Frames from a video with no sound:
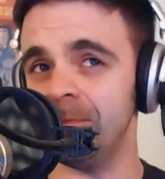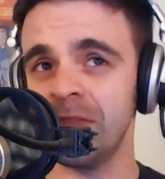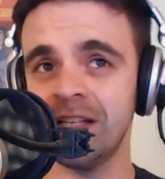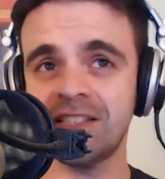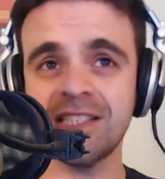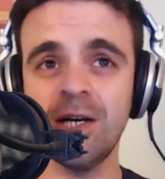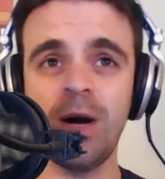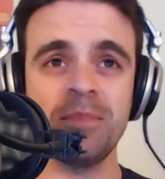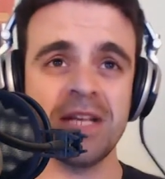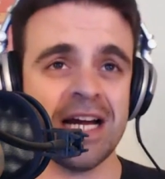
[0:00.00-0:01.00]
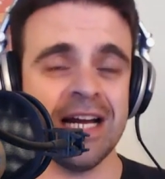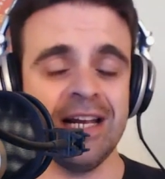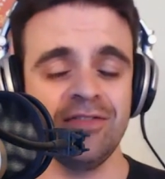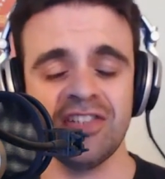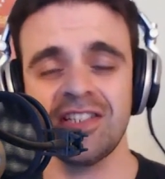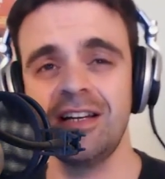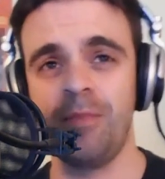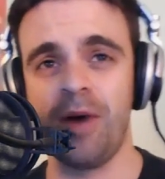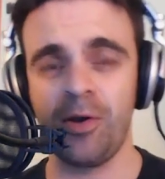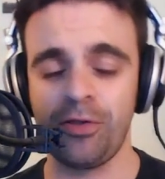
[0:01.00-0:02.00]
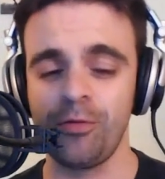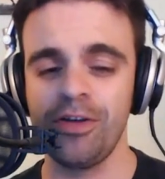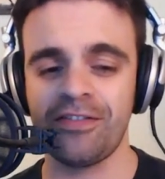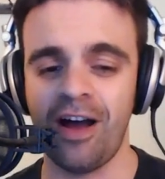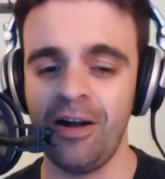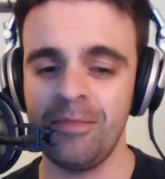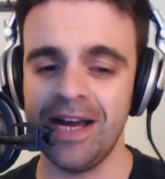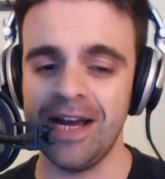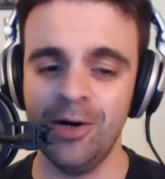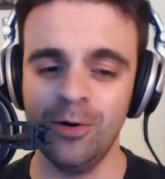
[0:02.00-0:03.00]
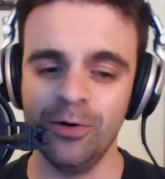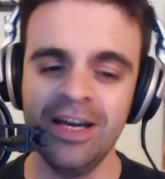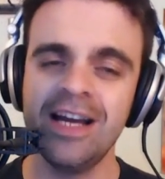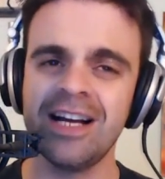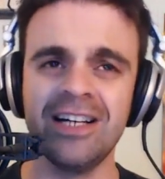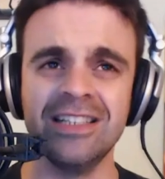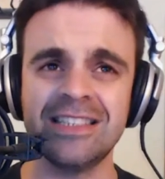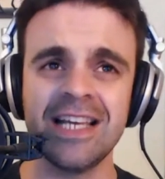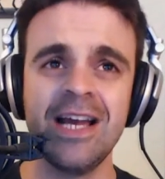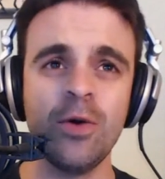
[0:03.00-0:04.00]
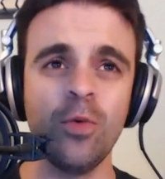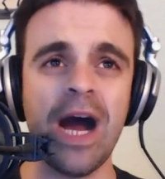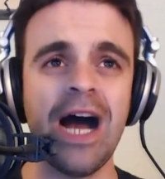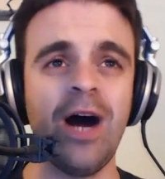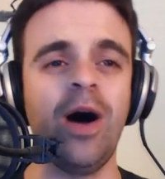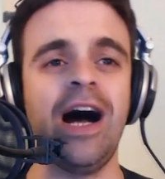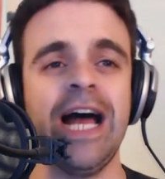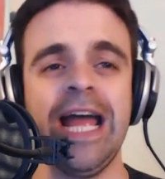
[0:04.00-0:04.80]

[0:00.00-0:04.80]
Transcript: So I'm kind of just gonna muddle through this on my own, because wow,